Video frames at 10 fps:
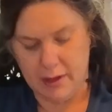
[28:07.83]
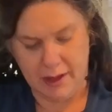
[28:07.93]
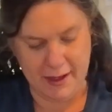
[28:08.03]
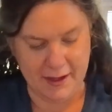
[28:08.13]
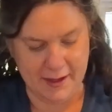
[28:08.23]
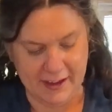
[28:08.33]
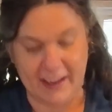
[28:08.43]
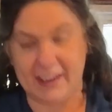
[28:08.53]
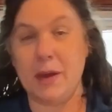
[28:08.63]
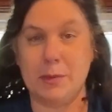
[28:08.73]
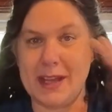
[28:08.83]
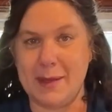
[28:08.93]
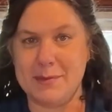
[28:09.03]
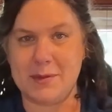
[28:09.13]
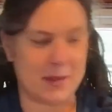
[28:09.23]
I had a couple
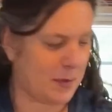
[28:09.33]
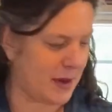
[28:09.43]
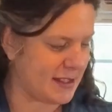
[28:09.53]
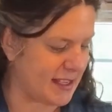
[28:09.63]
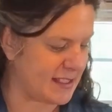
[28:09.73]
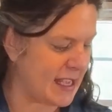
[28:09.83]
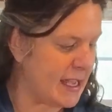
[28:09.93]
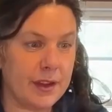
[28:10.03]
times throughout the process.